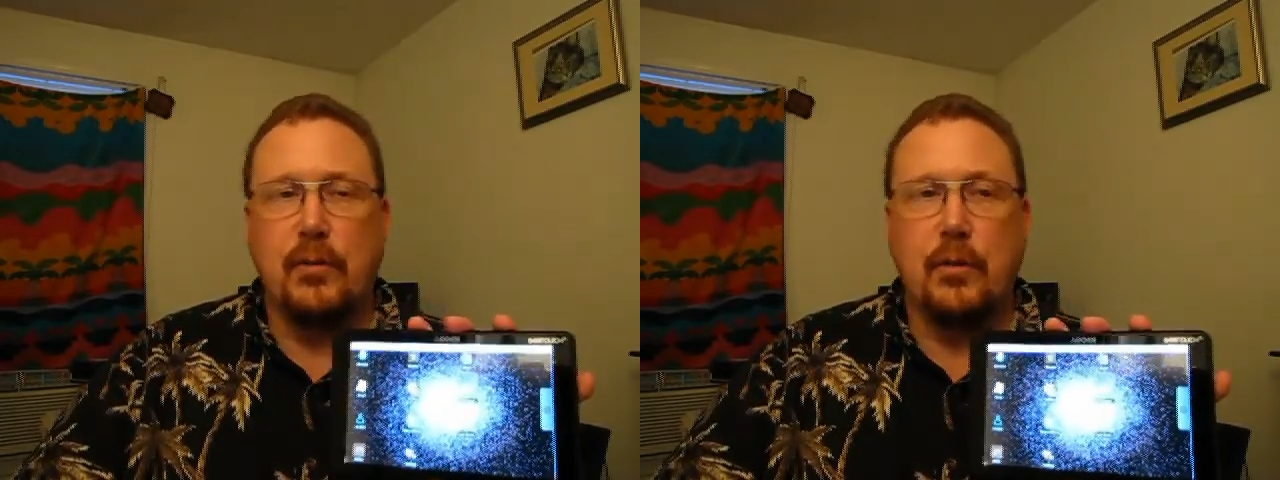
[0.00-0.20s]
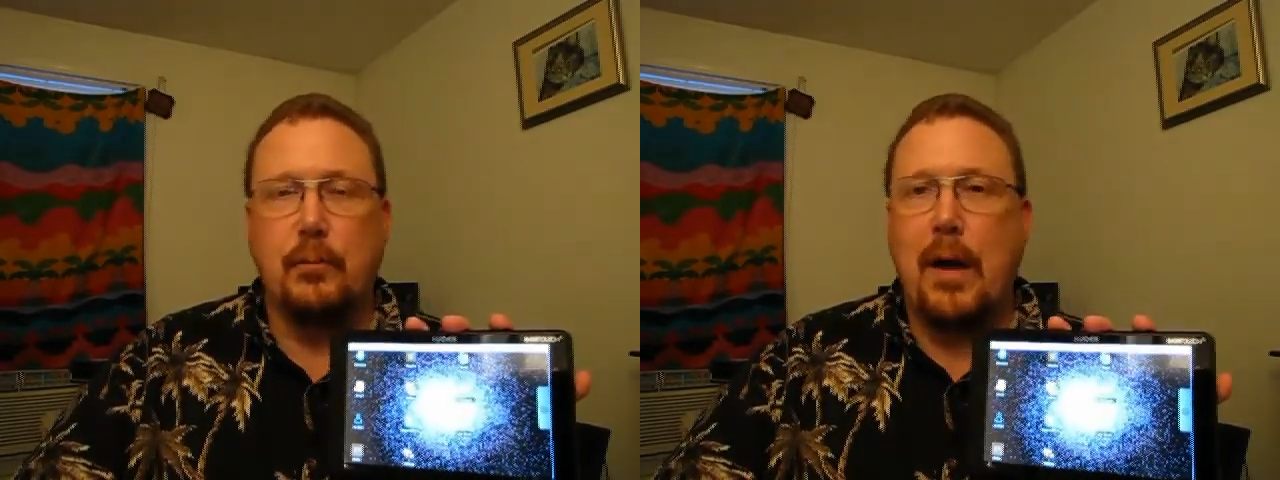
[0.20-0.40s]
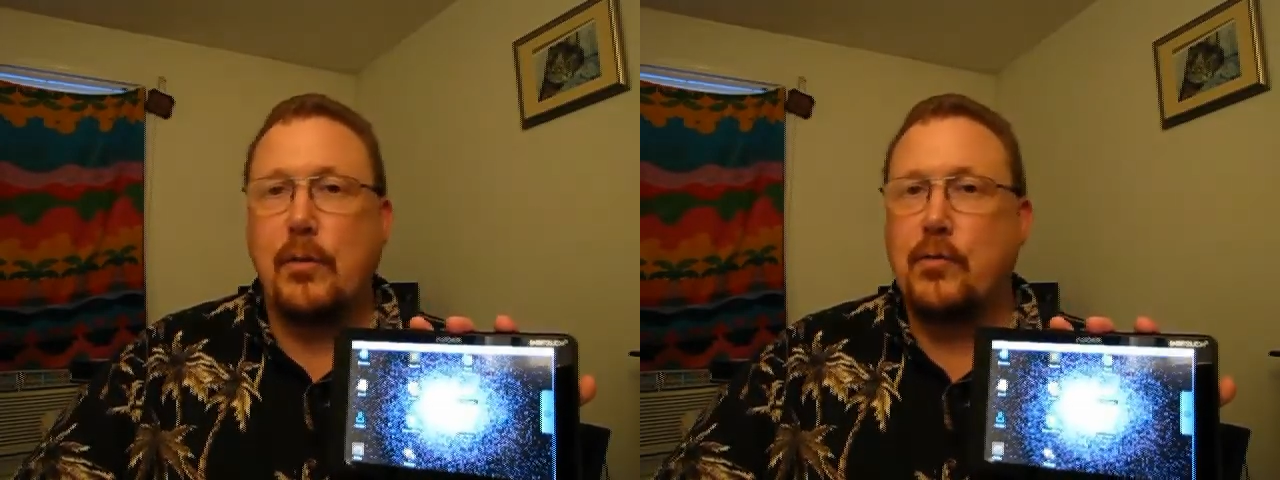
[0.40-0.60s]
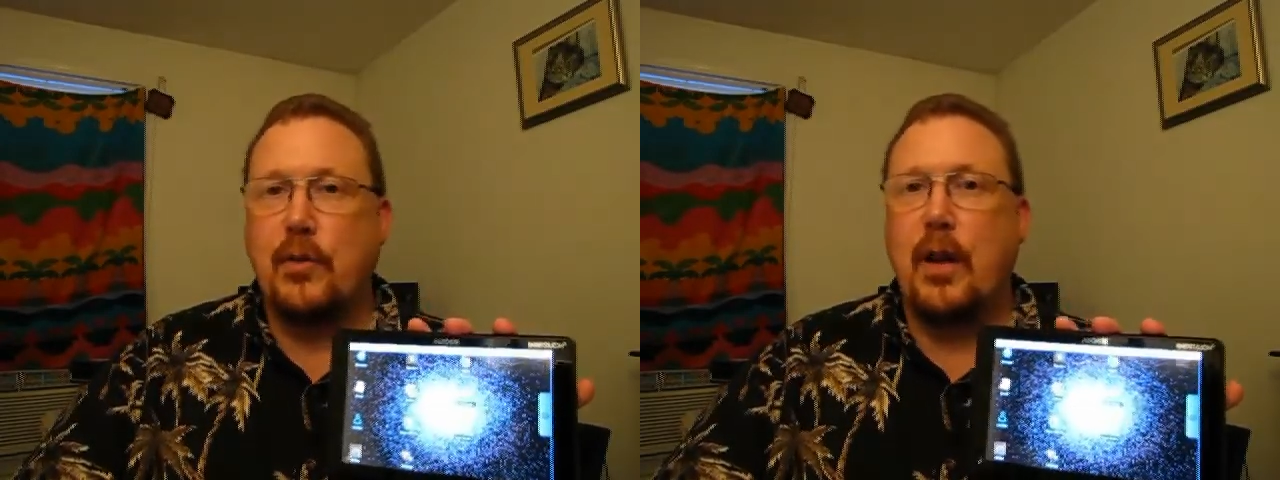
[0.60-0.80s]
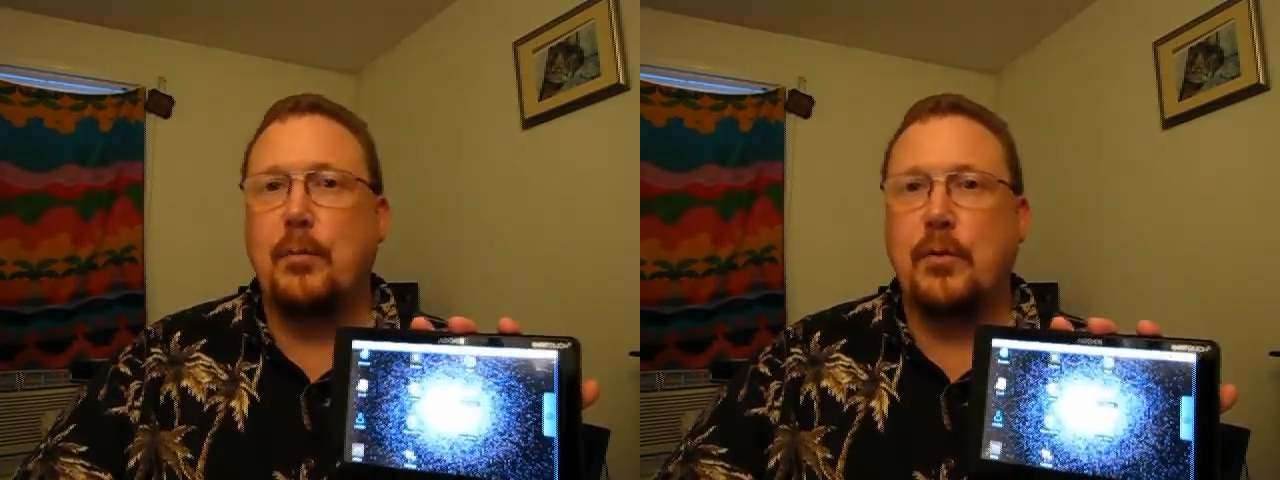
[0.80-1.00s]
So you can mount your
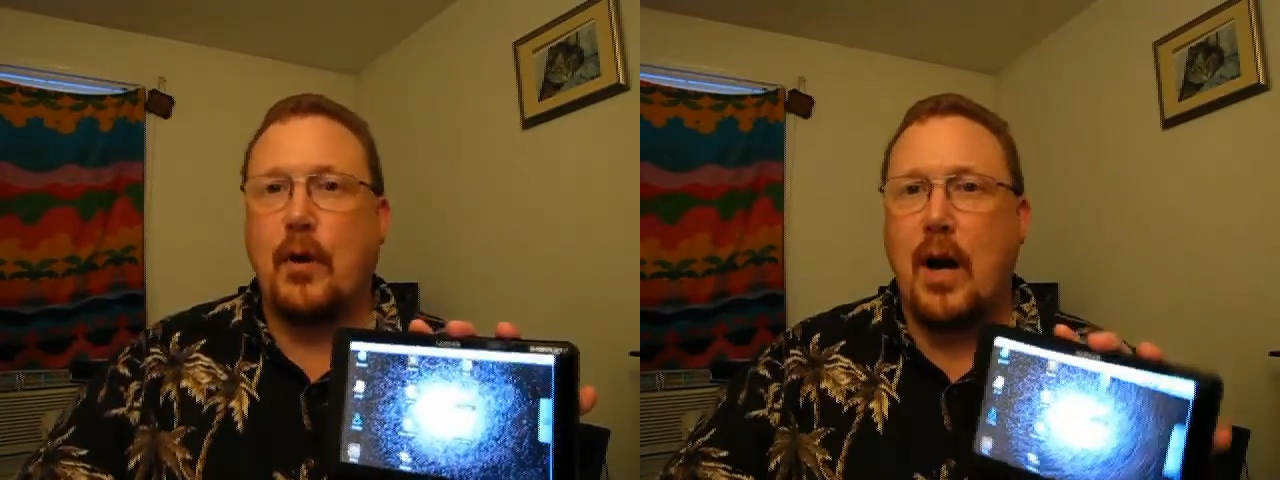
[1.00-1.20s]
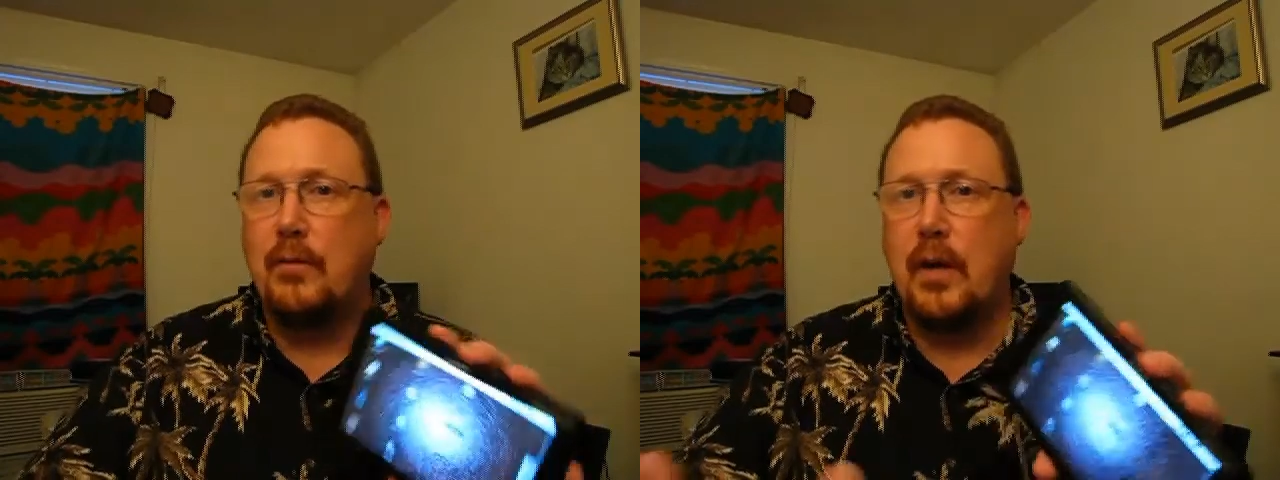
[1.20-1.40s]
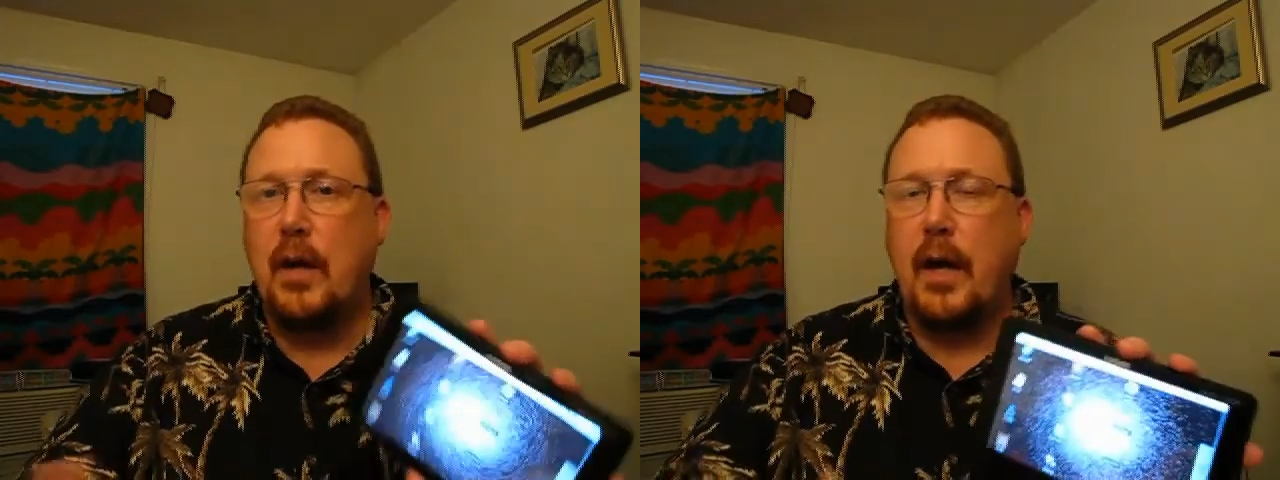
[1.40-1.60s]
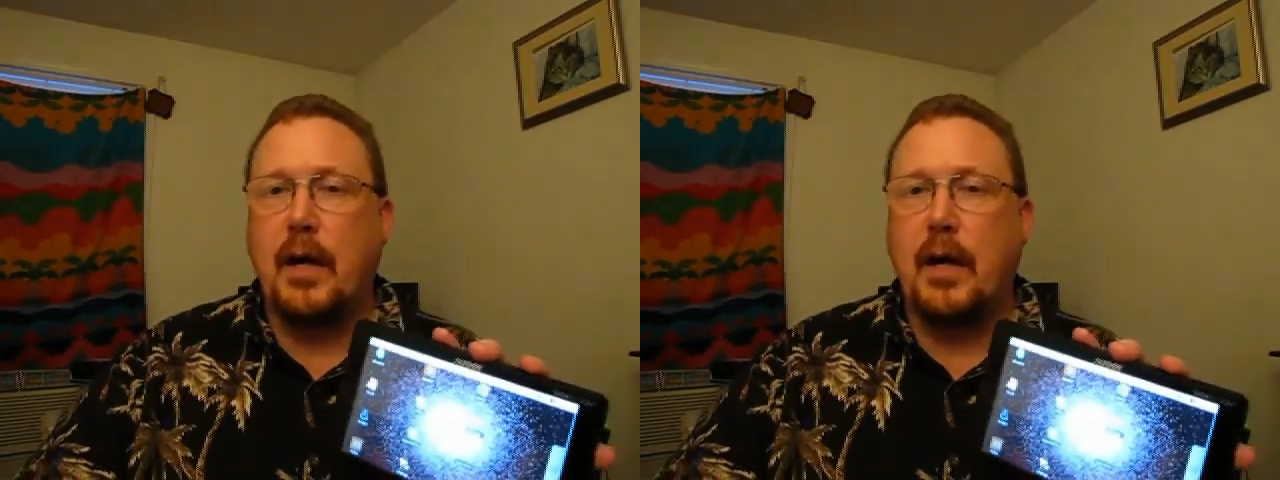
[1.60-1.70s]
Samba drive and